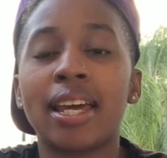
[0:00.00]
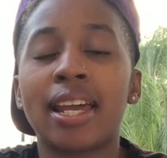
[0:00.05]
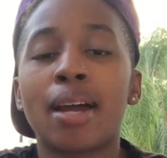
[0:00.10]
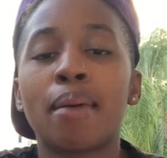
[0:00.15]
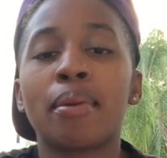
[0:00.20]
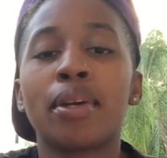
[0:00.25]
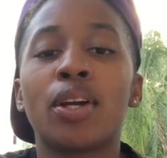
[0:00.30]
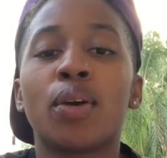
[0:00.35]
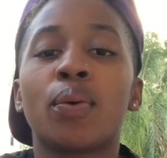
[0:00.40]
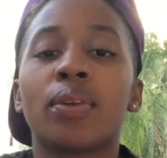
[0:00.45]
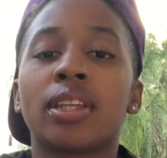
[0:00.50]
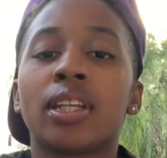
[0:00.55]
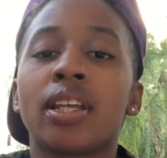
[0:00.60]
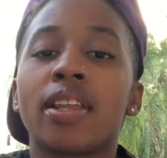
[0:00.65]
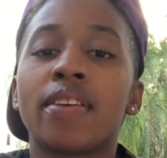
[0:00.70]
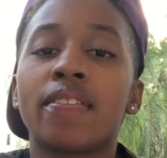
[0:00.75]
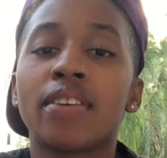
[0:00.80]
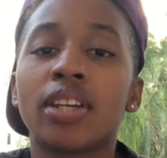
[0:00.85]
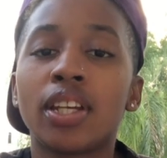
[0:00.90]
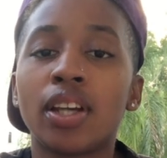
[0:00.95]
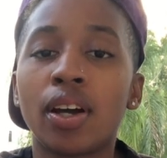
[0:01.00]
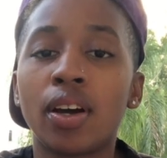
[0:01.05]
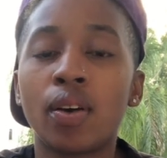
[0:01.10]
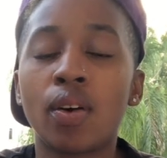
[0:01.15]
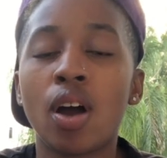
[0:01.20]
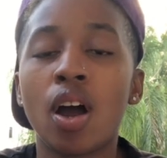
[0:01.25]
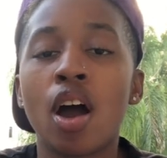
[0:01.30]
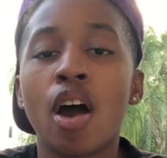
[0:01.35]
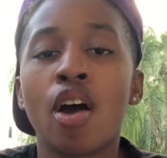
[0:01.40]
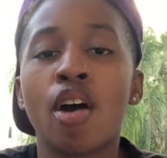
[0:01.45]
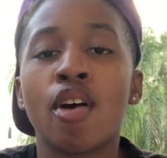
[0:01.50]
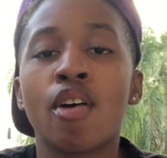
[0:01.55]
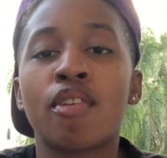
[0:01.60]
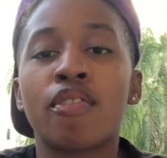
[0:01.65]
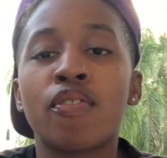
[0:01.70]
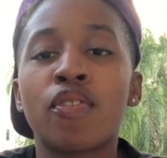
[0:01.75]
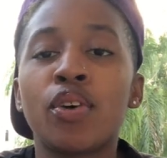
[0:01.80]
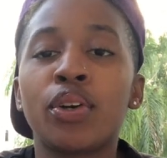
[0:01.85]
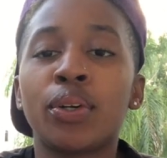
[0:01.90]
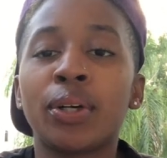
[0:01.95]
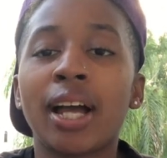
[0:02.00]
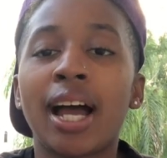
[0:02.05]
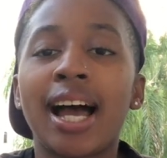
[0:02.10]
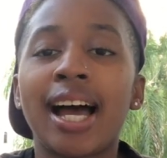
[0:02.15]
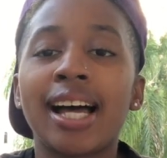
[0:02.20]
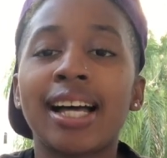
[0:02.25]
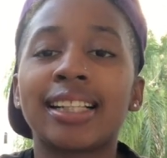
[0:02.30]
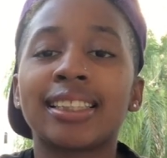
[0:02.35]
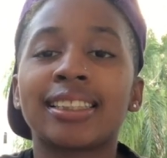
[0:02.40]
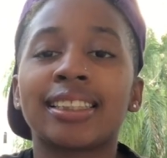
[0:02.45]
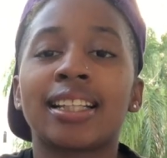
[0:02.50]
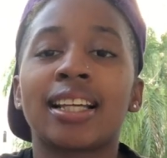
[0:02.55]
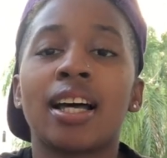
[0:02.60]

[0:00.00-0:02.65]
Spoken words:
and I'm here with another video for you guys.